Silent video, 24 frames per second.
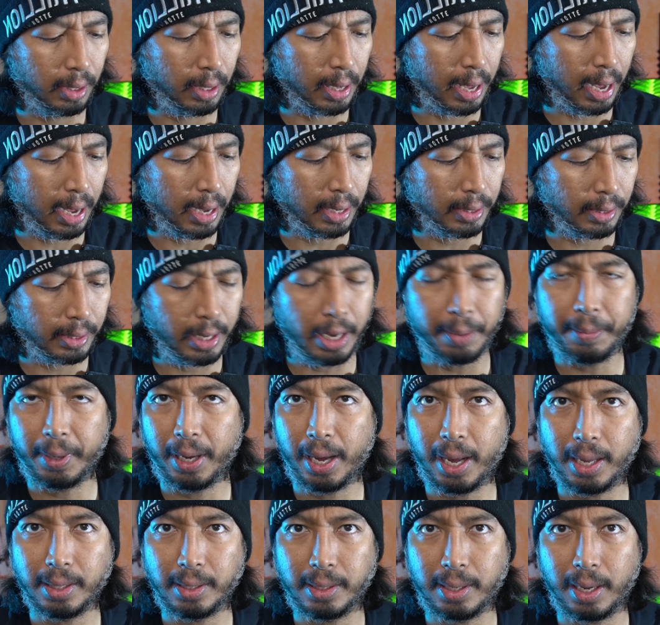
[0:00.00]
as gaming
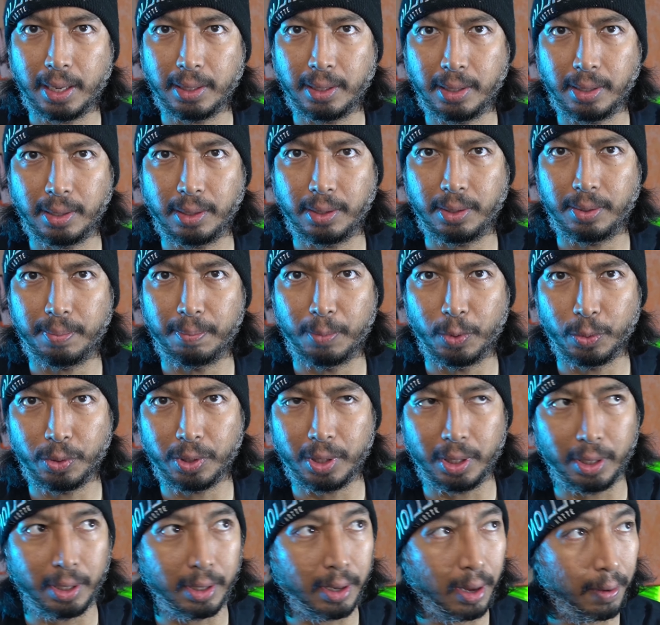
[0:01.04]
headsets is
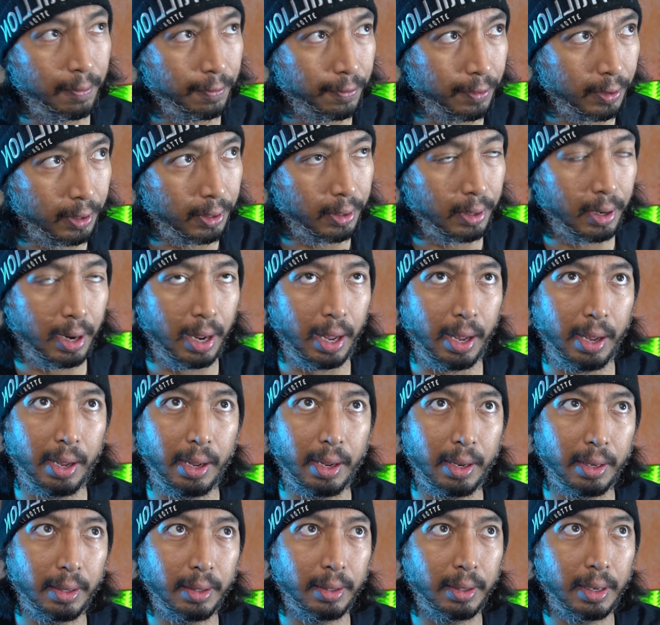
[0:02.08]
mostly comfort
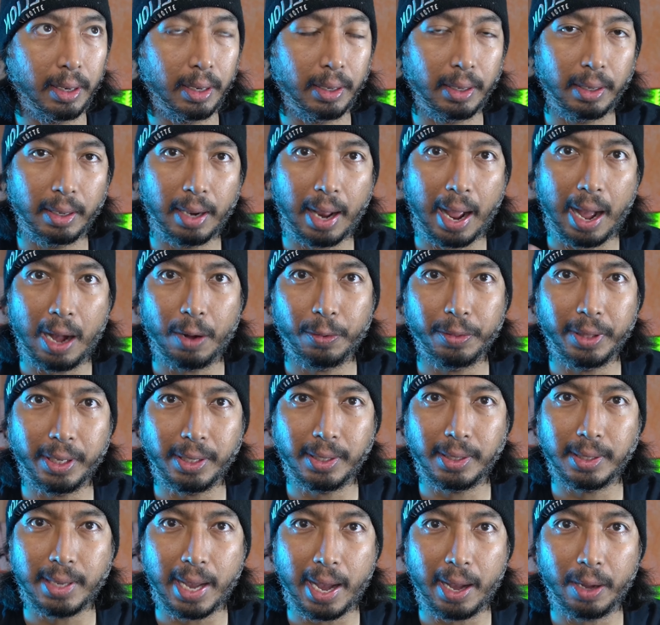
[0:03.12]
and how they
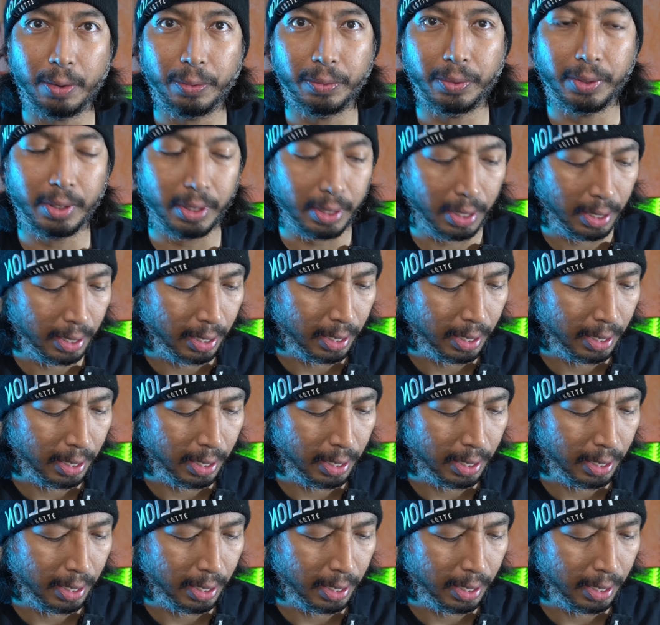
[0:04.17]
sound